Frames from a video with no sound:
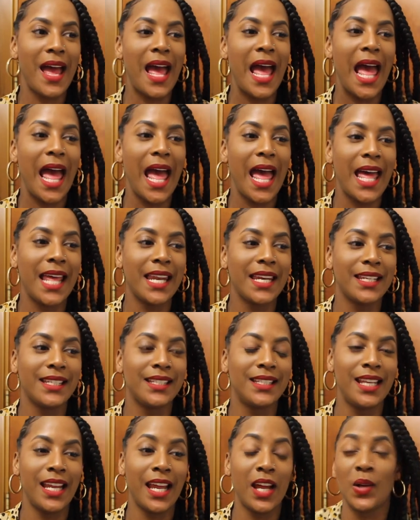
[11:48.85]

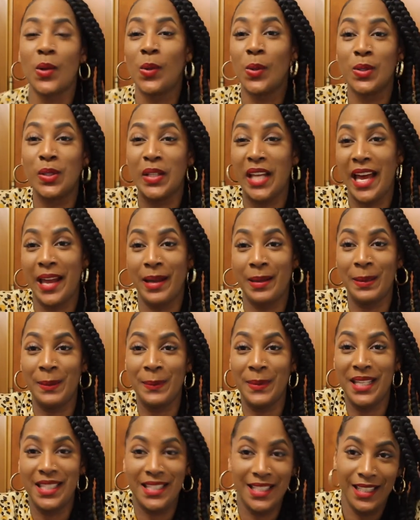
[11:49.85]
and today I also had an
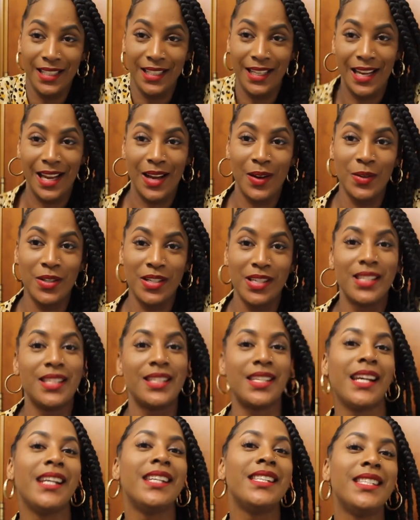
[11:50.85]
amazing day out
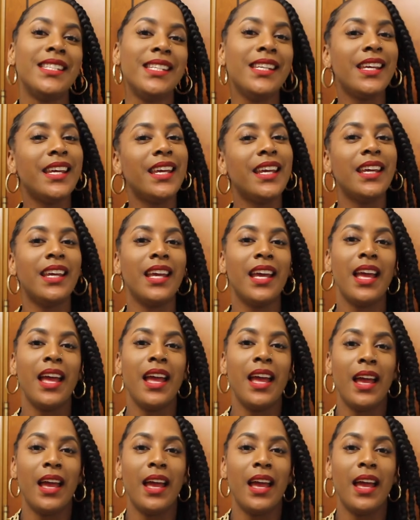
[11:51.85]
just sightseeing